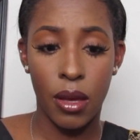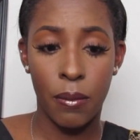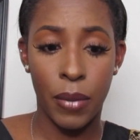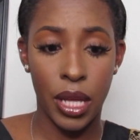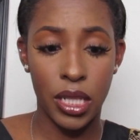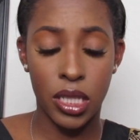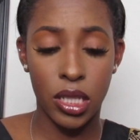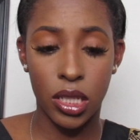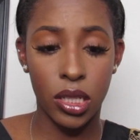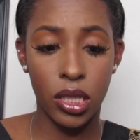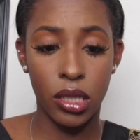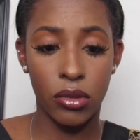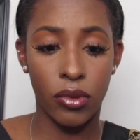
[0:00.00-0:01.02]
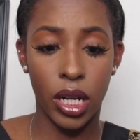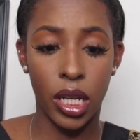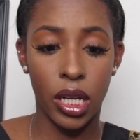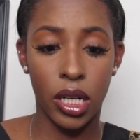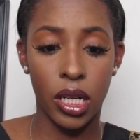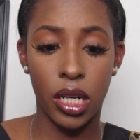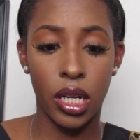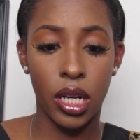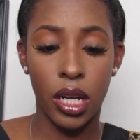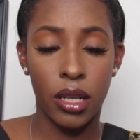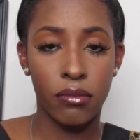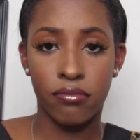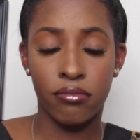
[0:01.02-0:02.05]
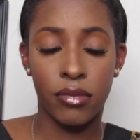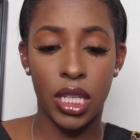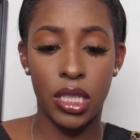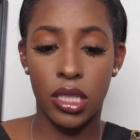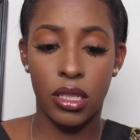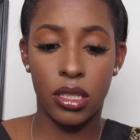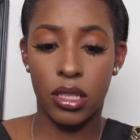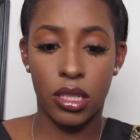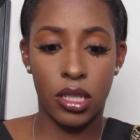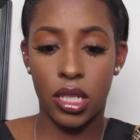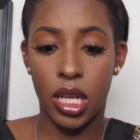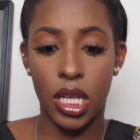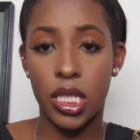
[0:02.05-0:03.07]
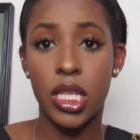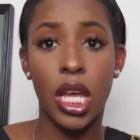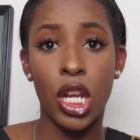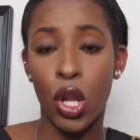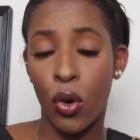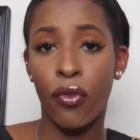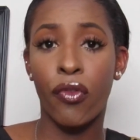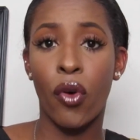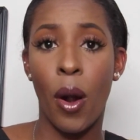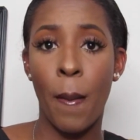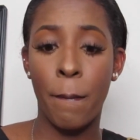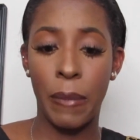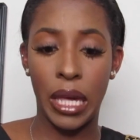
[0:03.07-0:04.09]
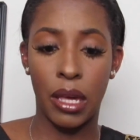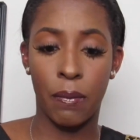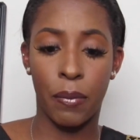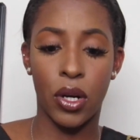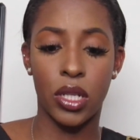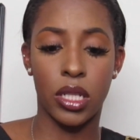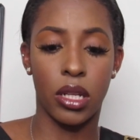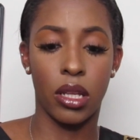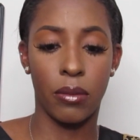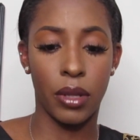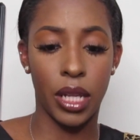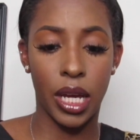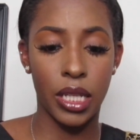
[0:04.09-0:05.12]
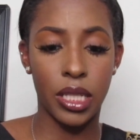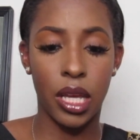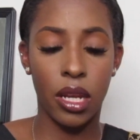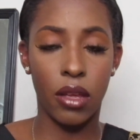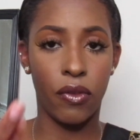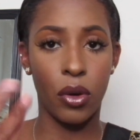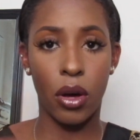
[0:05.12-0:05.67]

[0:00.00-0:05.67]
pencil right here. It's a no for me personally. But like I said, if you